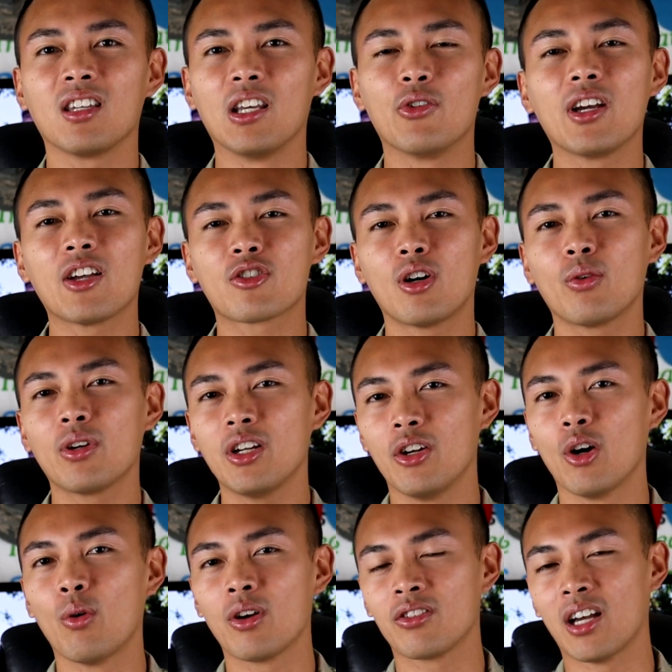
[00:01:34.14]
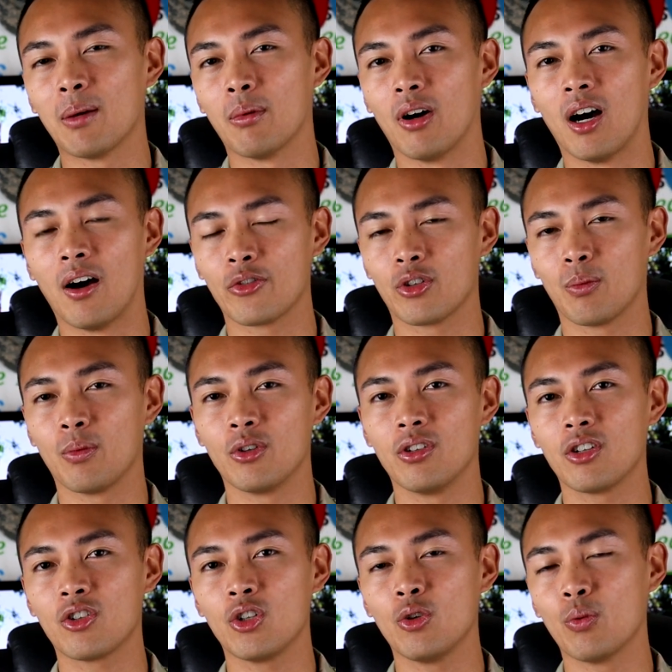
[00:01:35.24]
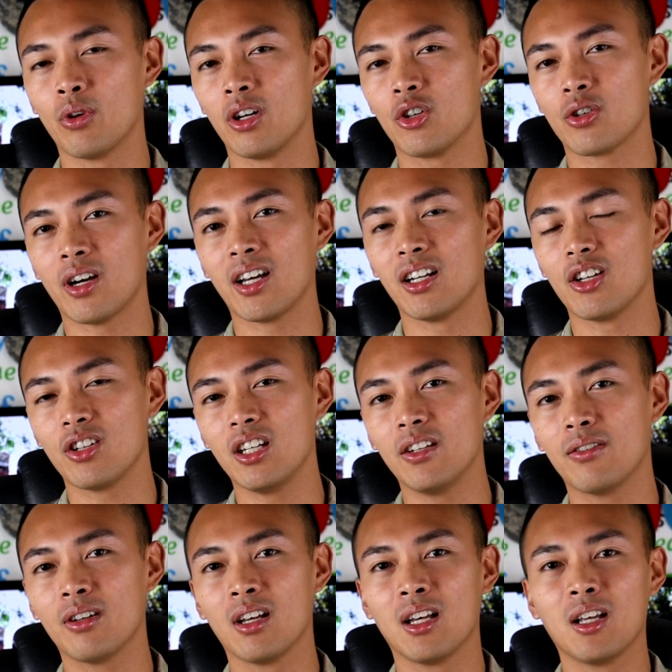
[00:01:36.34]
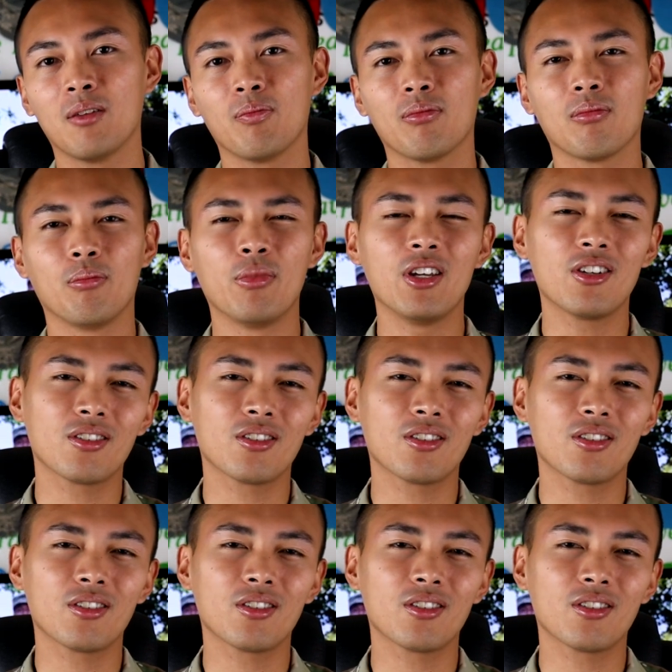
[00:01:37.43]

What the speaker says: if you guys already know what type of officer position you want to try and achieve, be